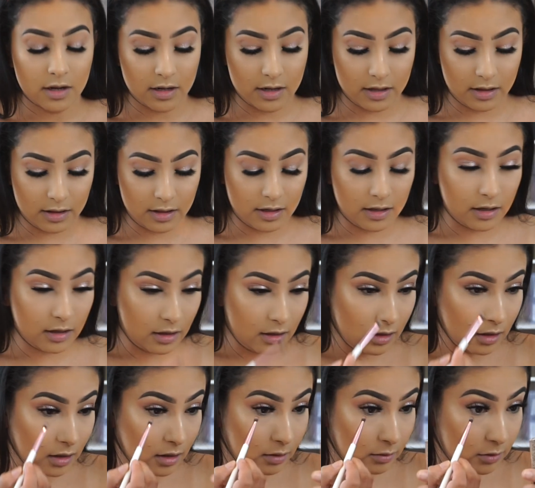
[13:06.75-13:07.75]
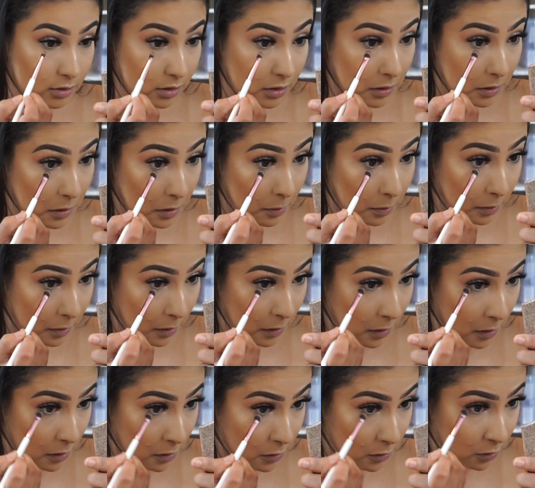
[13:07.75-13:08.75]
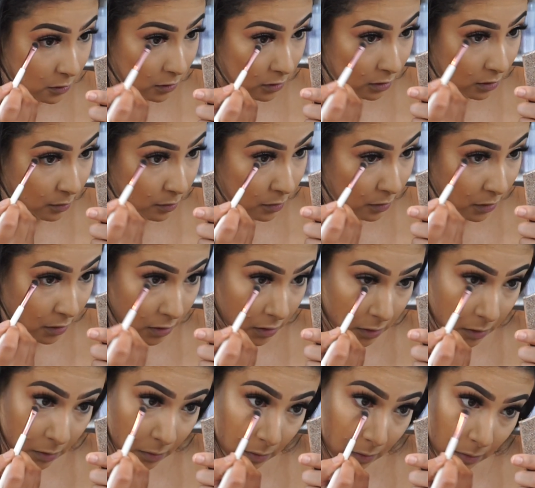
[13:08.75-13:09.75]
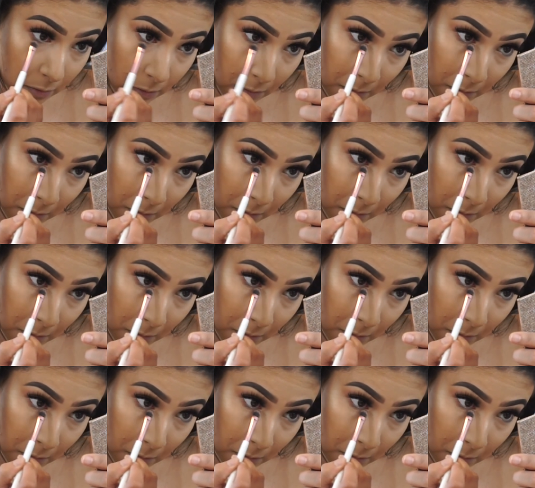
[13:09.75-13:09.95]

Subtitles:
and then I'm just going to apply that to the bottom